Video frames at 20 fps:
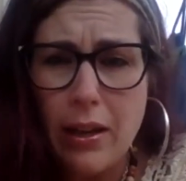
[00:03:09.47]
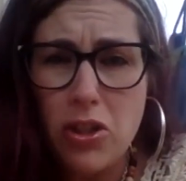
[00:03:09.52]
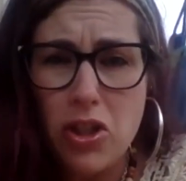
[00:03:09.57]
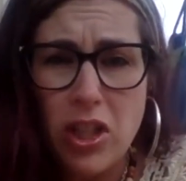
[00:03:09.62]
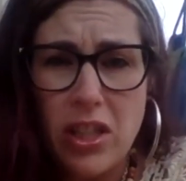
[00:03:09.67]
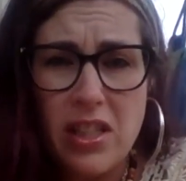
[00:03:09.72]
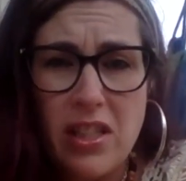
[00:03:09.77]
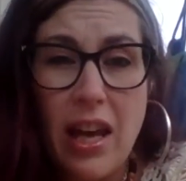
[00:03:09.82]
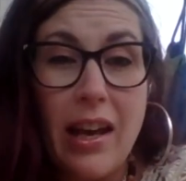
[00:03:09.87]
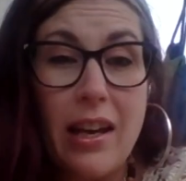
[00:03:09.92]

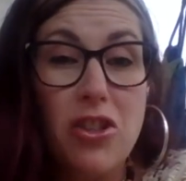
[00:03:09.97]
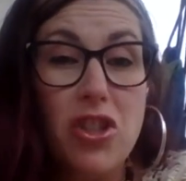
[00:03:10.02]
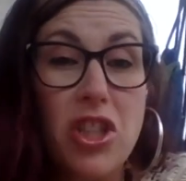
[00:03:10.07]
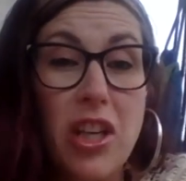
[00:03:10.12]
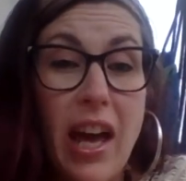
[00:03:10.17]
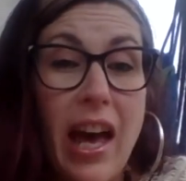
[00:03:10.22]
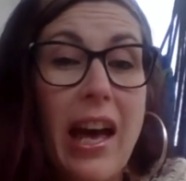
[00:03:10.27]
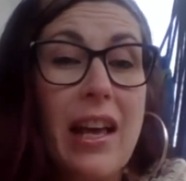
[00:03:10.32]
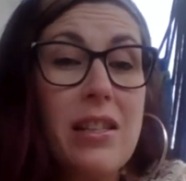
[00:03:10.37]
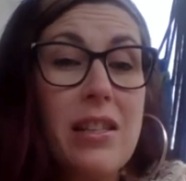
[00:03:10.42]
She
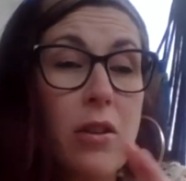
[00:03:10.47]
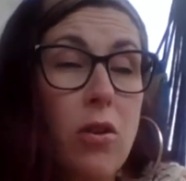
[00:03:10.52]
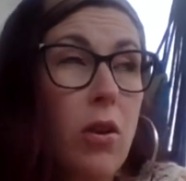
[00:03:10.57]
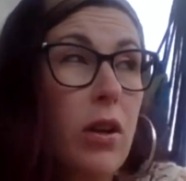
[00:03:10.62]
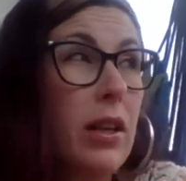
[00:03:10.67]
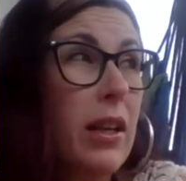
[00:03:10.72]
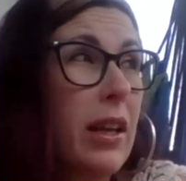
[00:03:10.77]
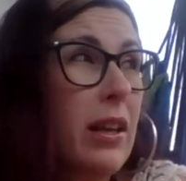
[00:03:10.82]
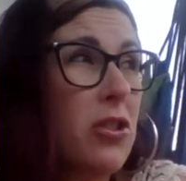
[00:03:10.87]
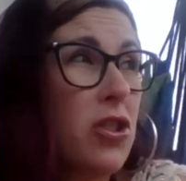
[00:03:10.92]
had it
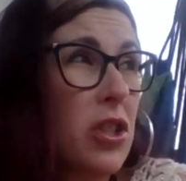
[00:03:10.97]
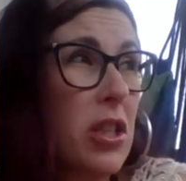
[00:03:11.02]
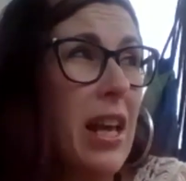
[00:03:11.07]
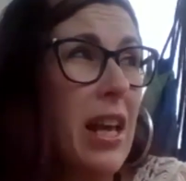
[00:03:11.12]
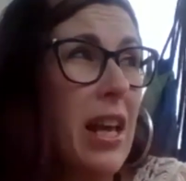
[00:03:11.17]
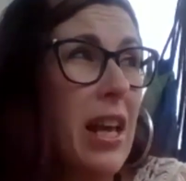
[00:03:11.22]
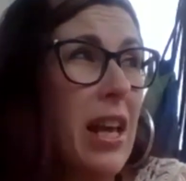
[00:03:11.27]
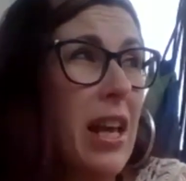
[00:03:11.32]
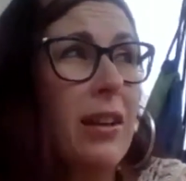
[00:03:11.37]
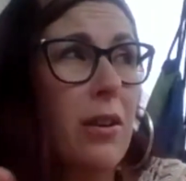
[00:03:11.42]
on
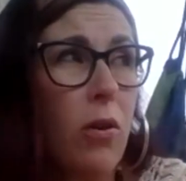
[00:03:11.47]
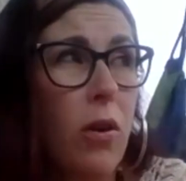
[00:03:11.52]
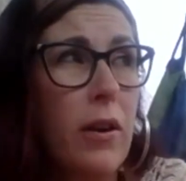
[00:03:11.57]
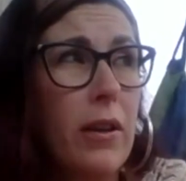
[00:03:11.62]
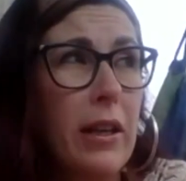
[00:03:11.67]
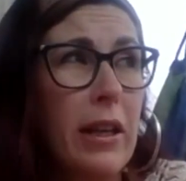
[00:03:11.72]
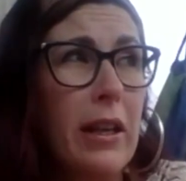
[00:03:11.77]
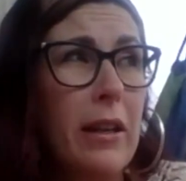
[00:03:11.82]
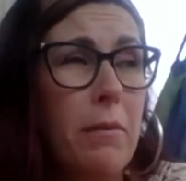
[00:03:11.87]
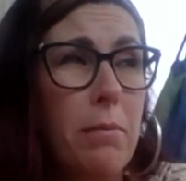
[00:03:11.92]

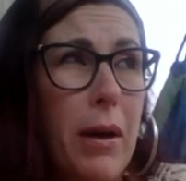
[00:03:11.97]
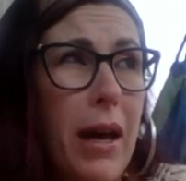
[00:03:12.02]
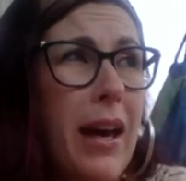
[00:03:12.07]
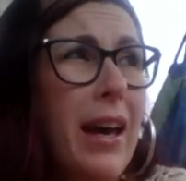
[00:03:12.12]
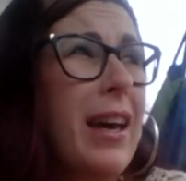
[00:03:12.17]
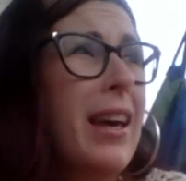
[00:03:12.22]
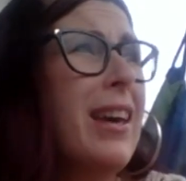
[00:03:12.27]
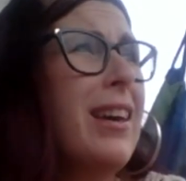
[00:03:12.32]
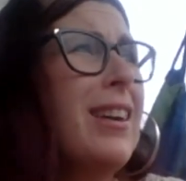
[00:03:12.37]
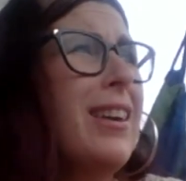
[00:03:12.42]

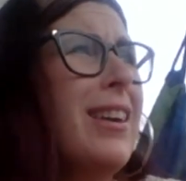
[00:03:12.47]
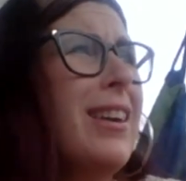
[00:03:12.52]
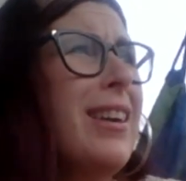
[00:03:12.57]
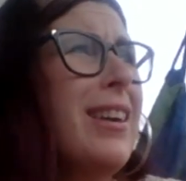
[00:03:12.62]
eBay.